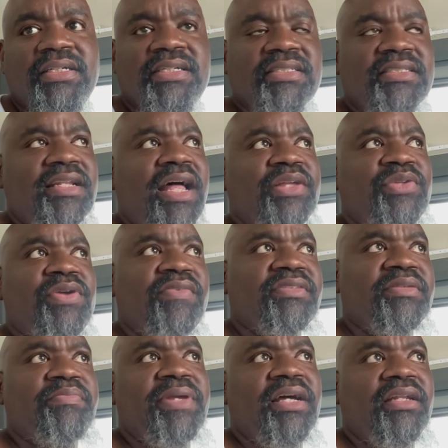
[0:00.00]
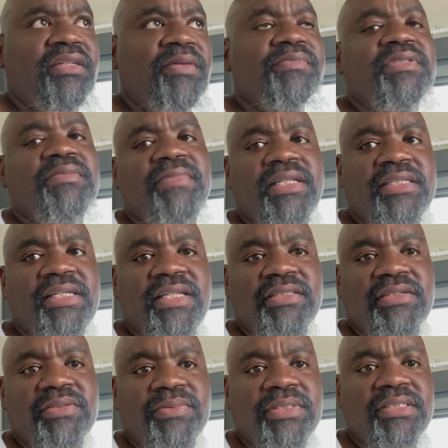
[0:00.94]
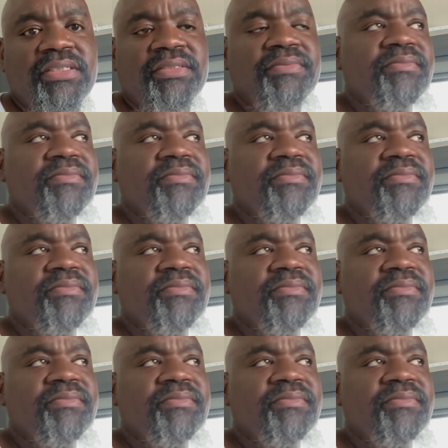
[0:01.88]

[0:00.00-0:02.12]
It's like you have to pay a lump sum at the end of the week.